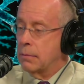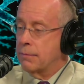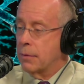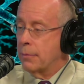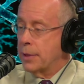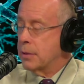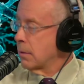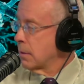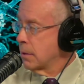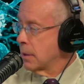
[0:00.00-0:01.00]
from
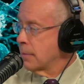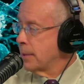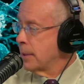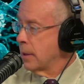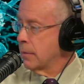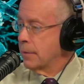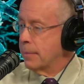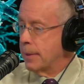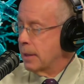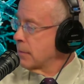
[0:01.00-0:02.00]
research that's been done over the
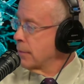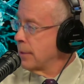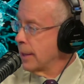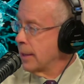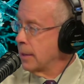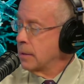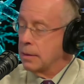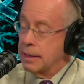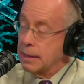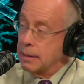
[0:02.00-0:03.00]
past few decades that
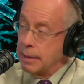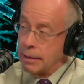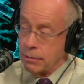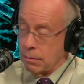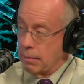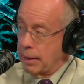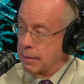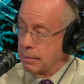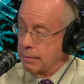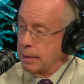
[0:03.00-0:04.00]
that's
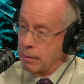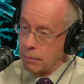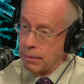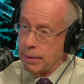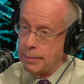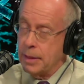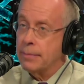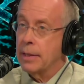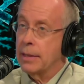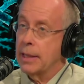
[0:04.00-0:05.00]
incorrect. And what do I mean
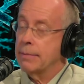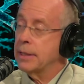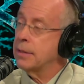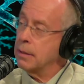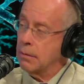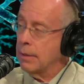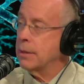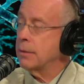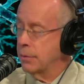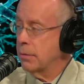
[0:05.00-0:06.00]
by that? It's incorrect
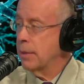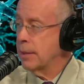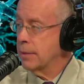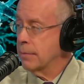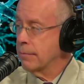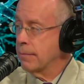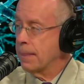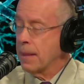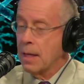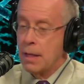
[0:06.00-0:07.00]
in two ways.
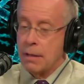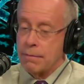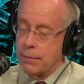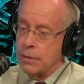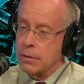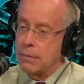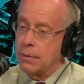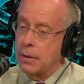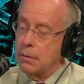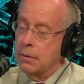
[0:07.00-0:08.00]
First of
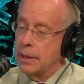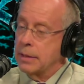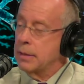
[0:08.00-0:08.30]
all, it's